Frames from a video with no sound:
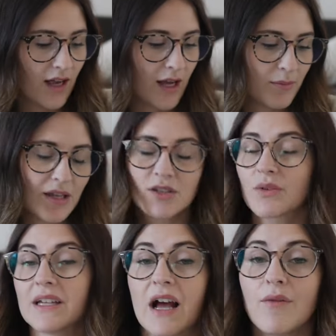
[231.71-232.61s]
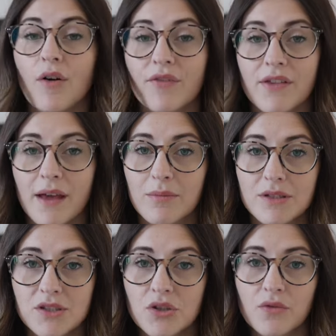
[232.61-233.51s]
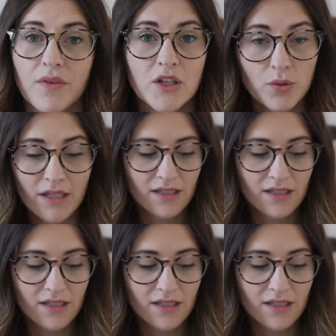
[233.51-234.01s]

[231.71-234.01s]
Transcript: Um, it's really helpful for them to visually